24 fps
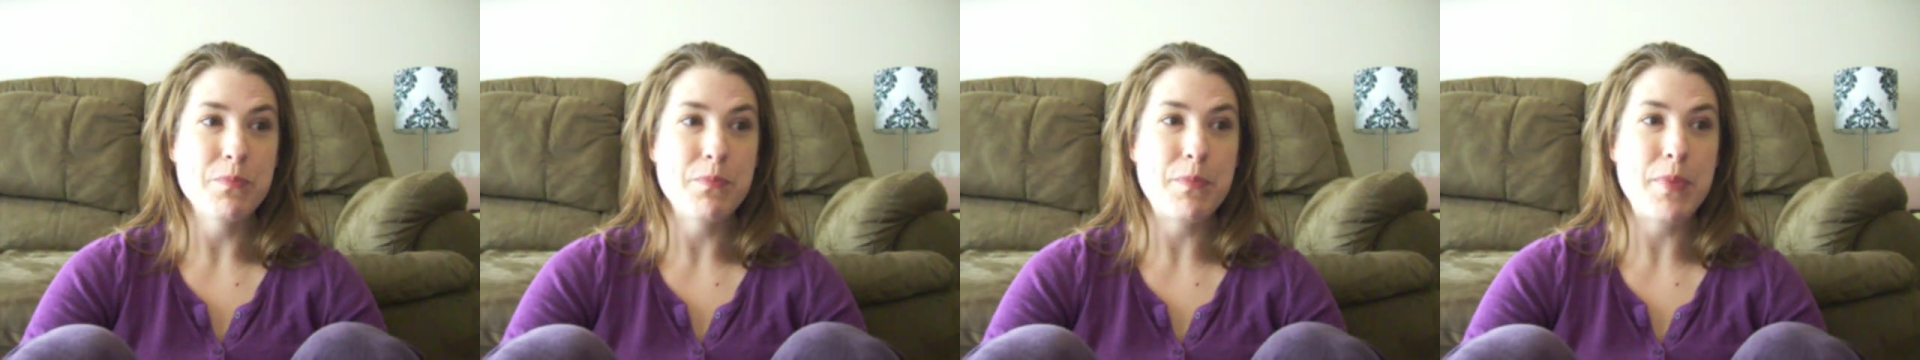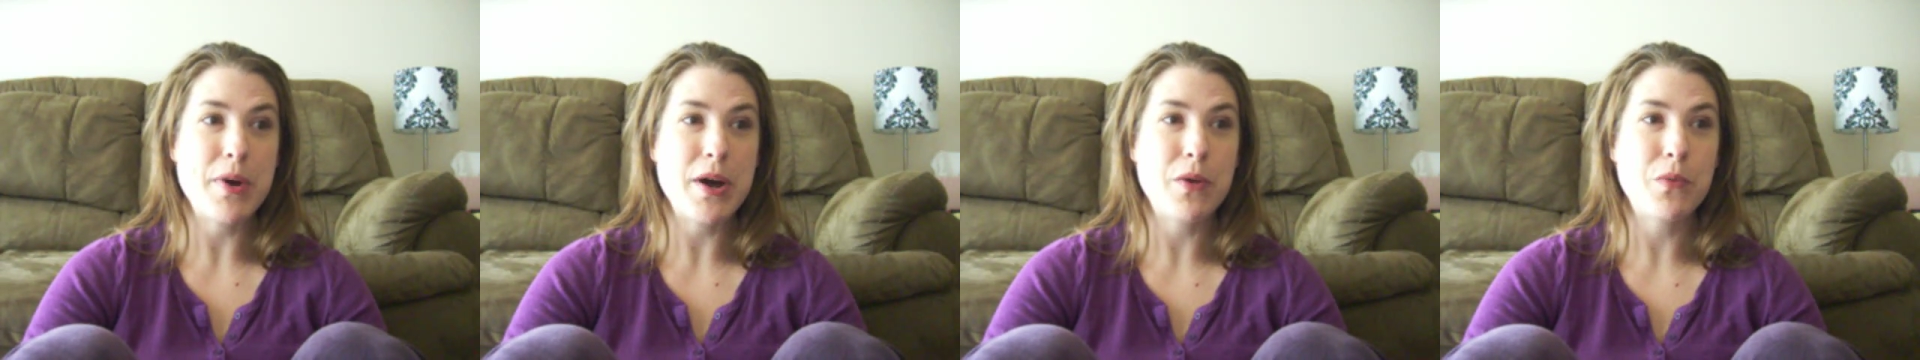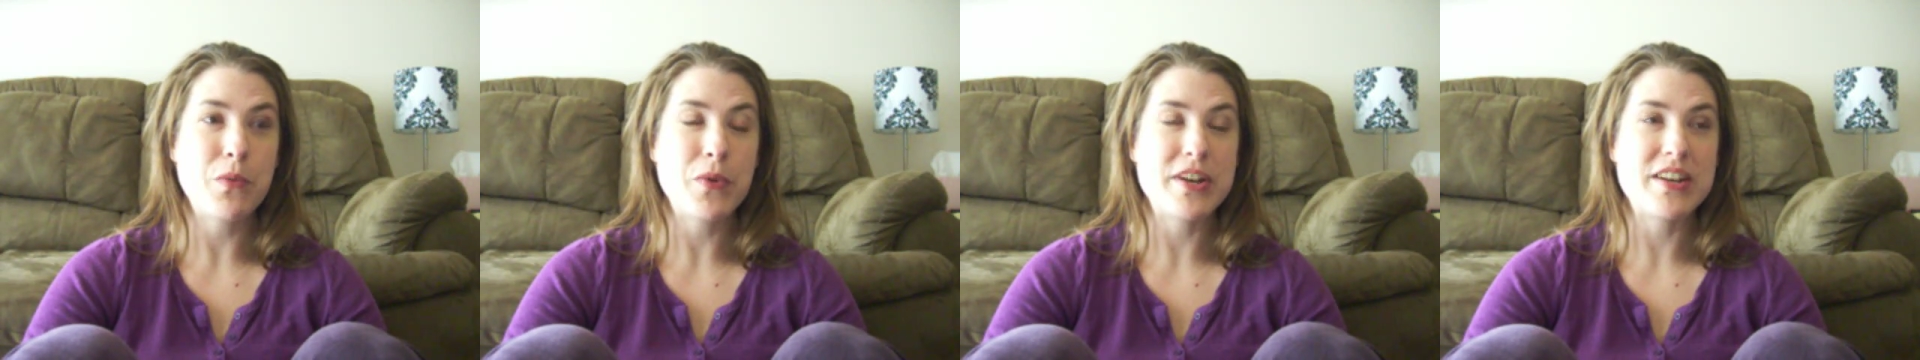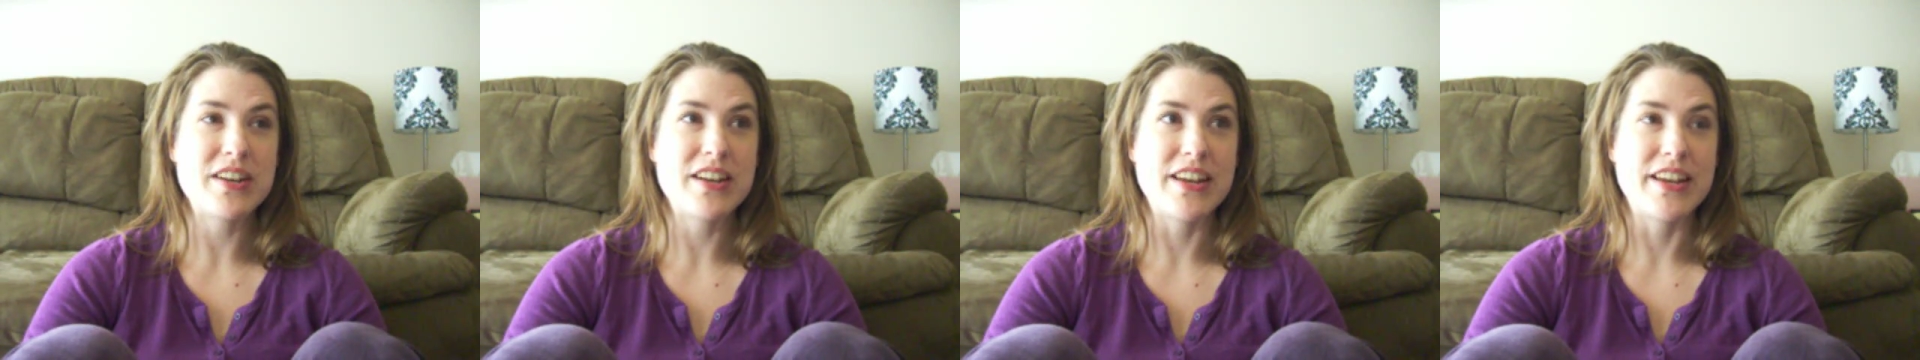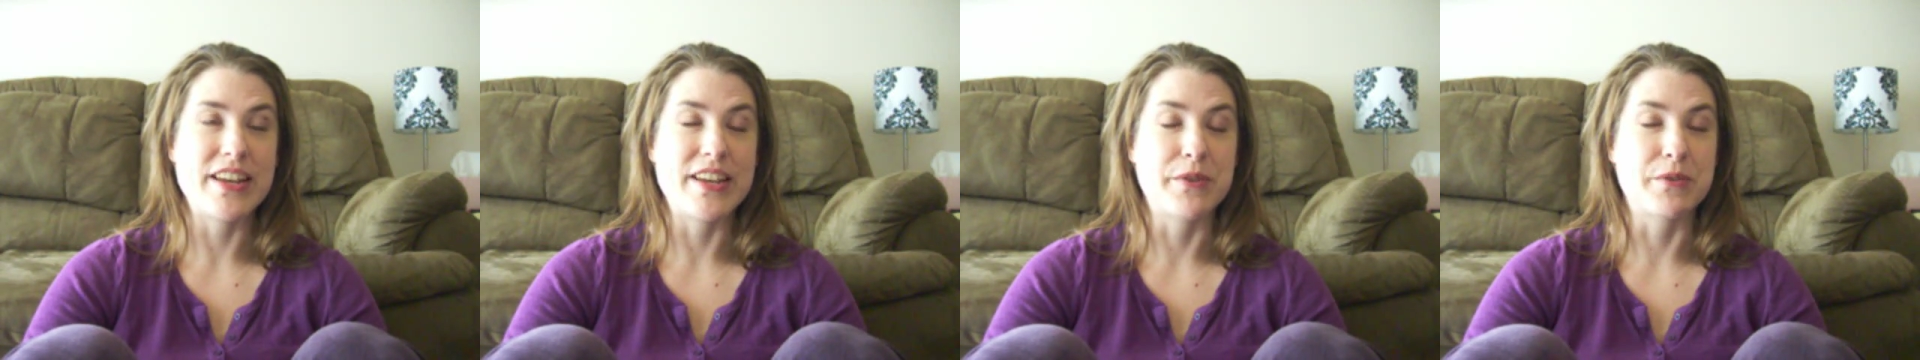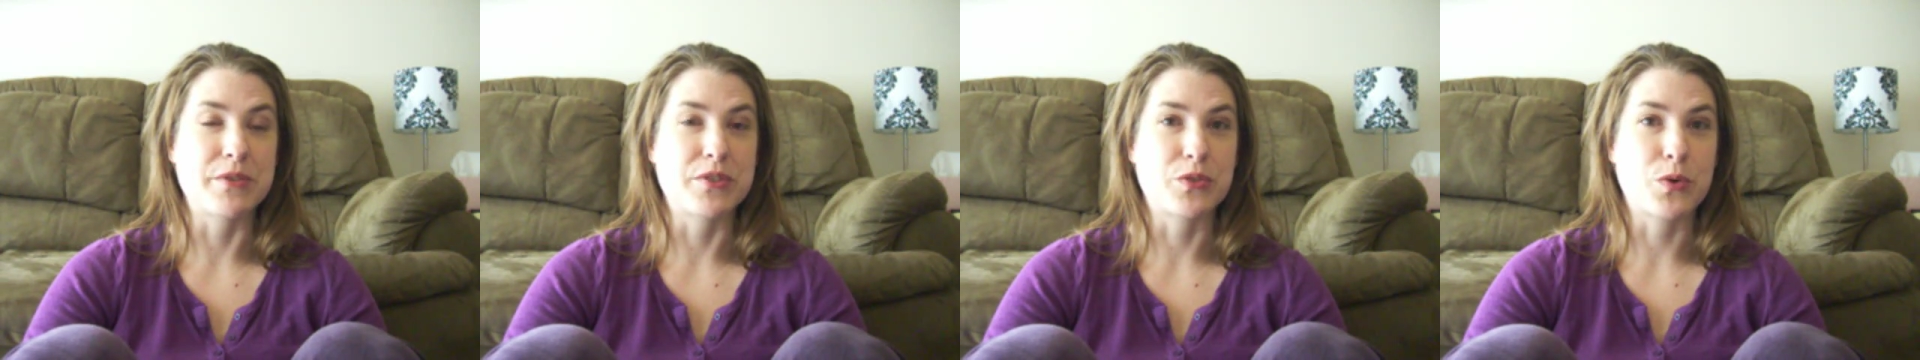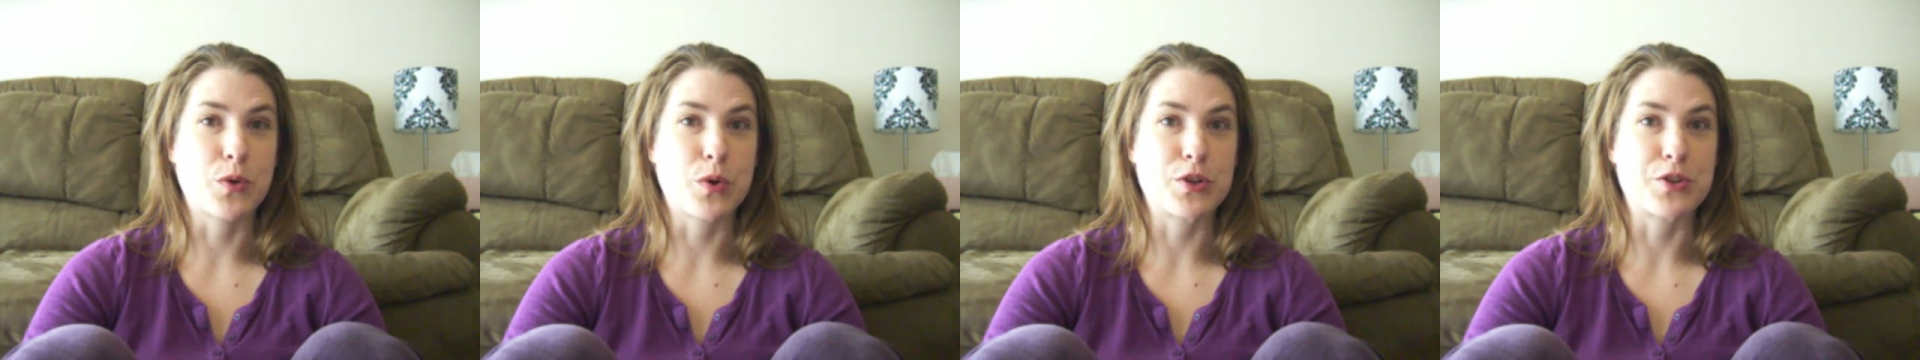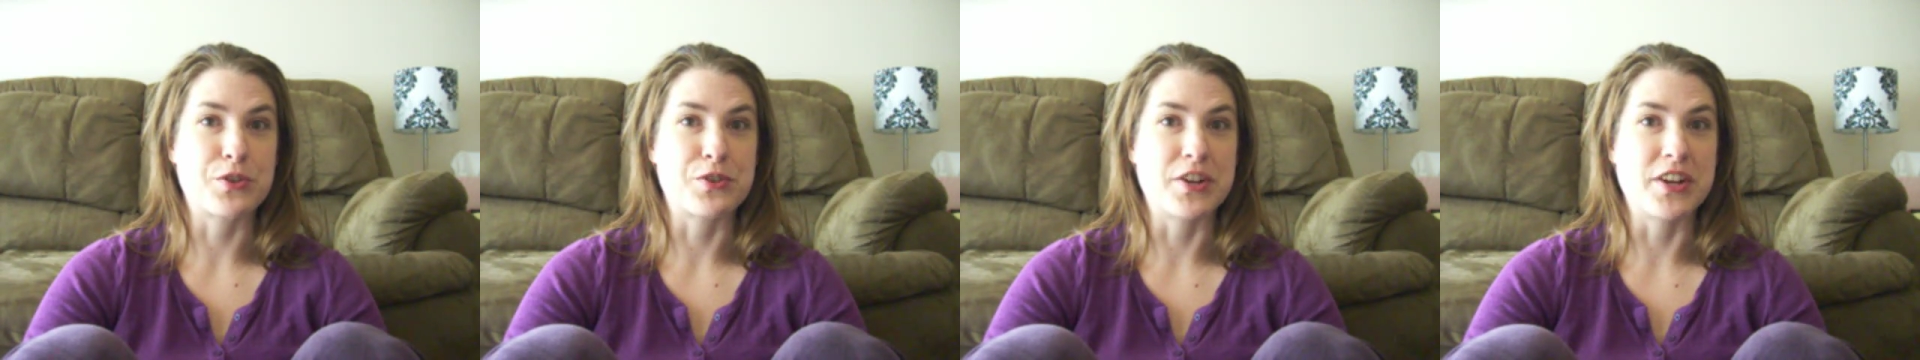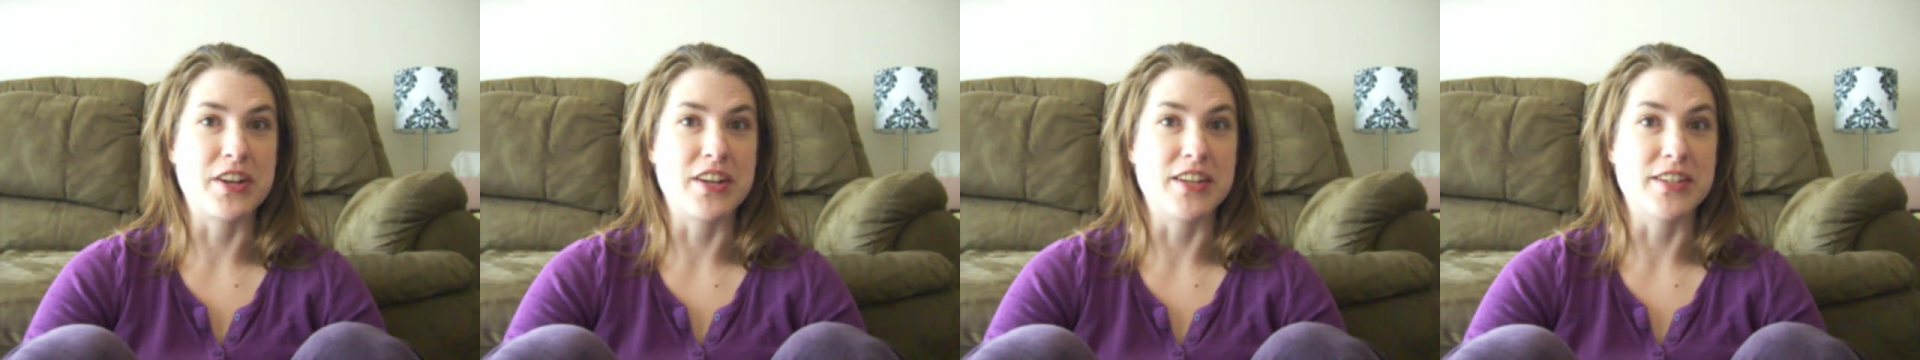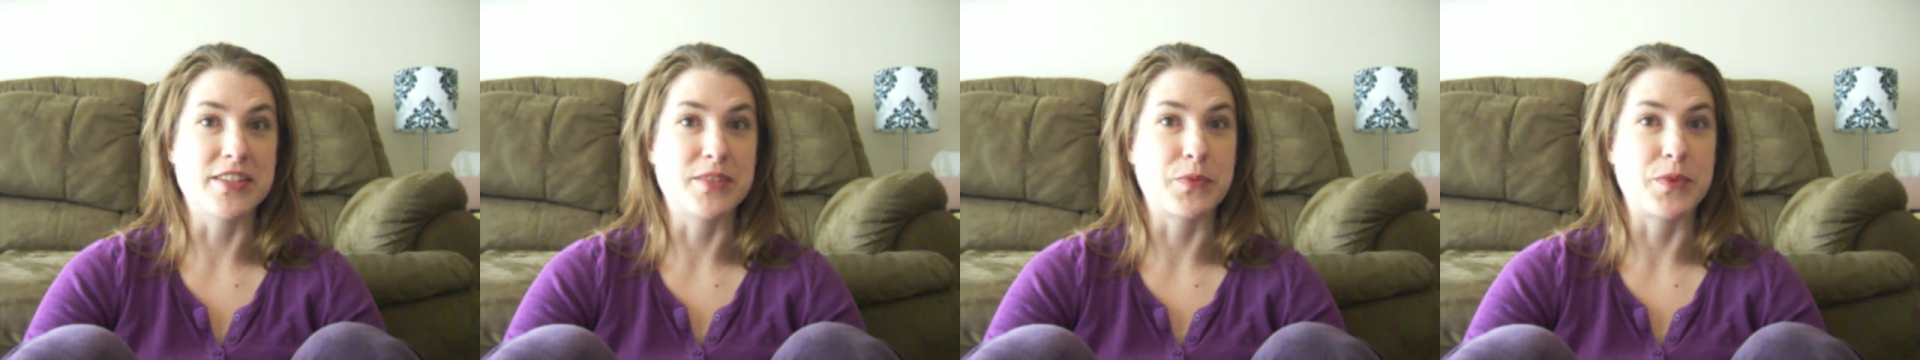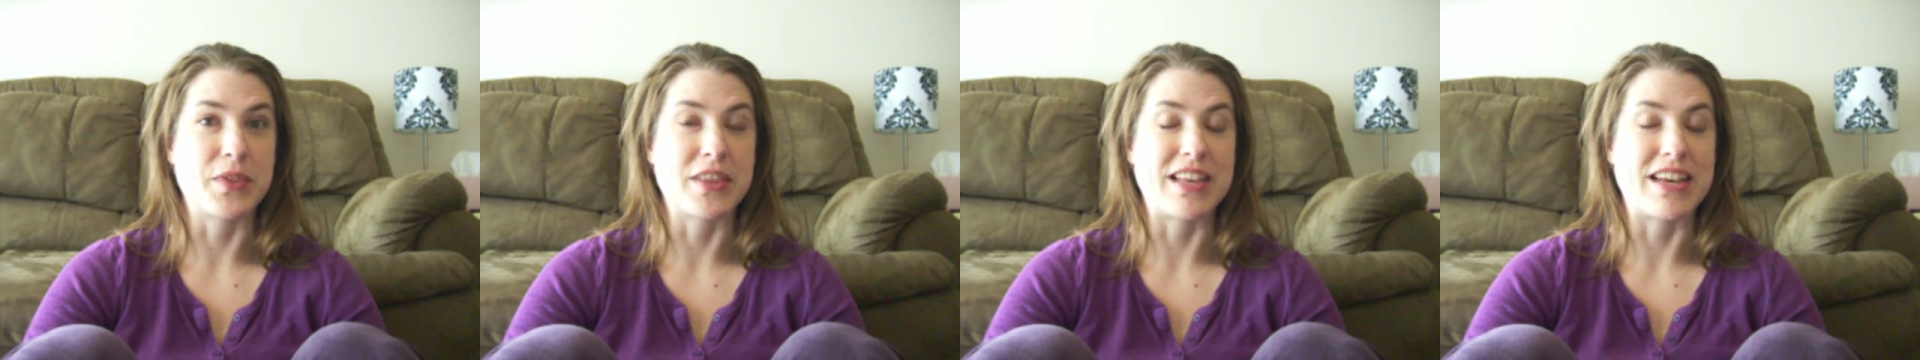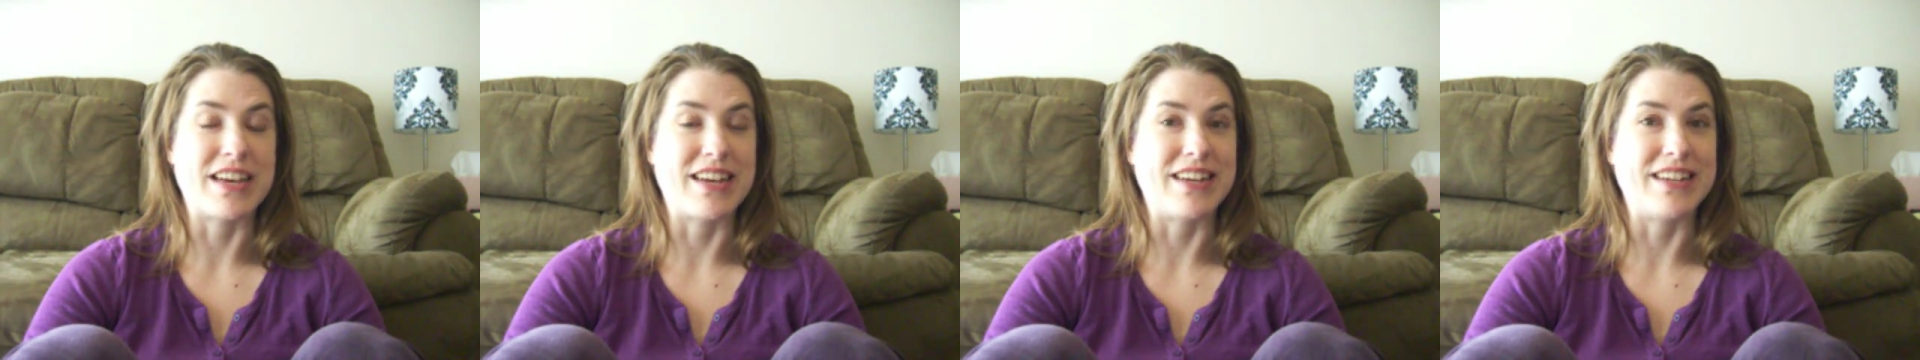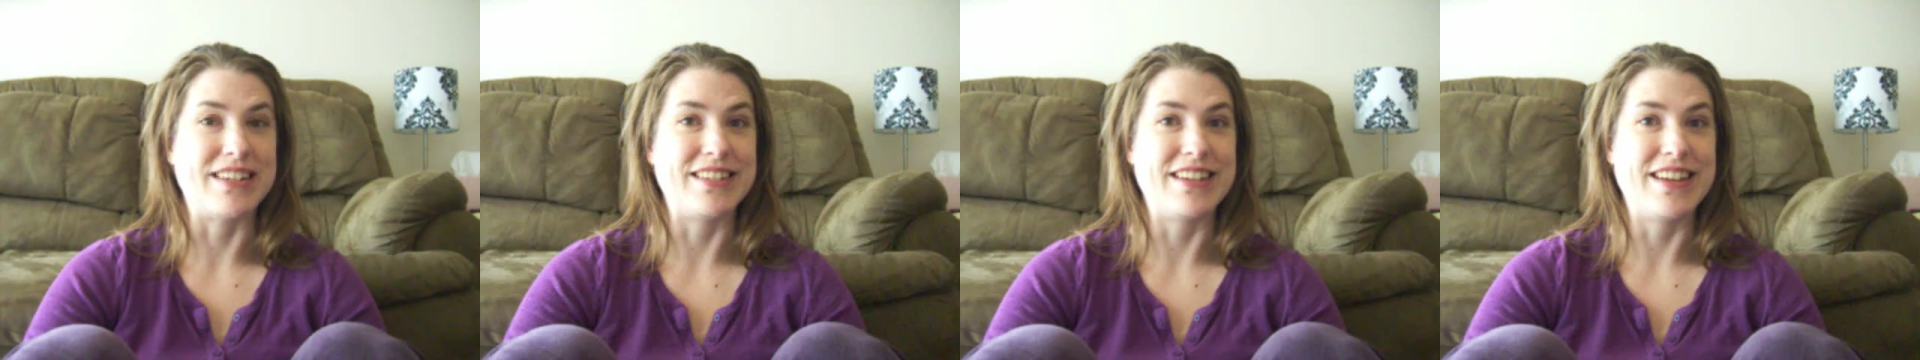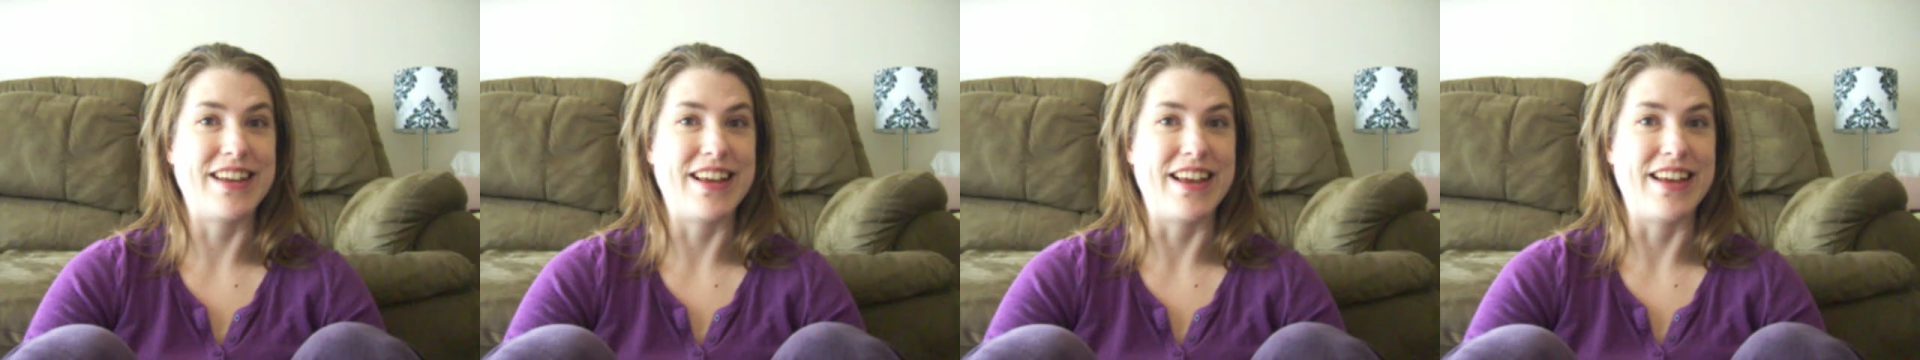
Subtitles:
But one night he was torturing us with that,